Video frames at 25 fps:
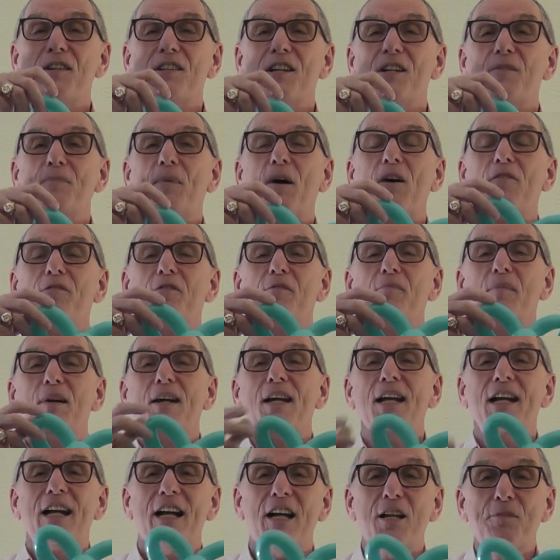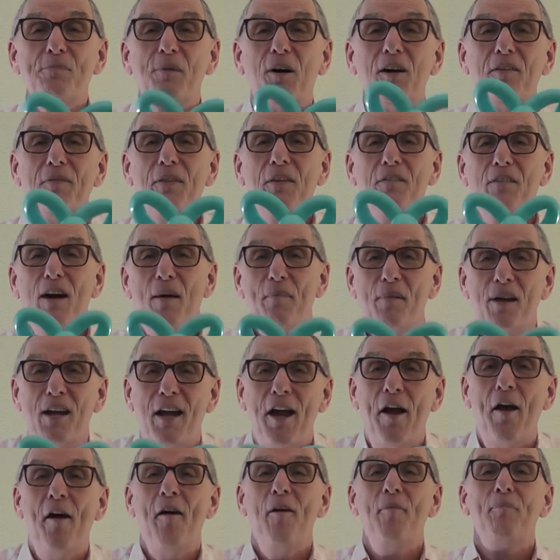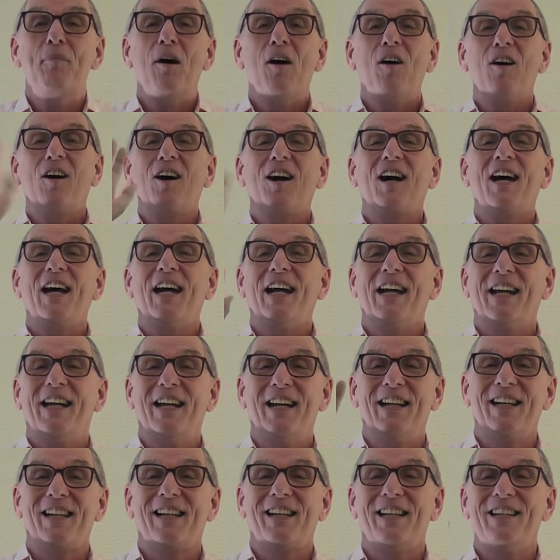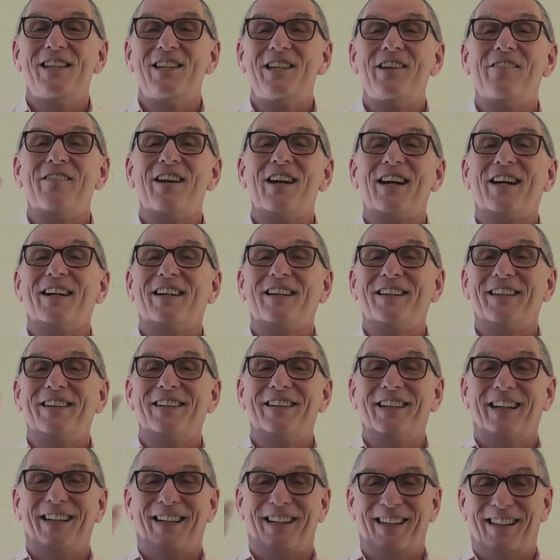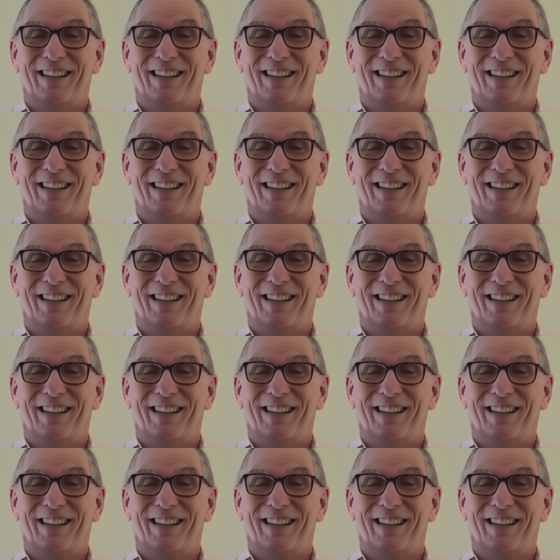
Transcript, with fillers: So it's bye from me, and it's bye from the rabbit. Bye, cheerio.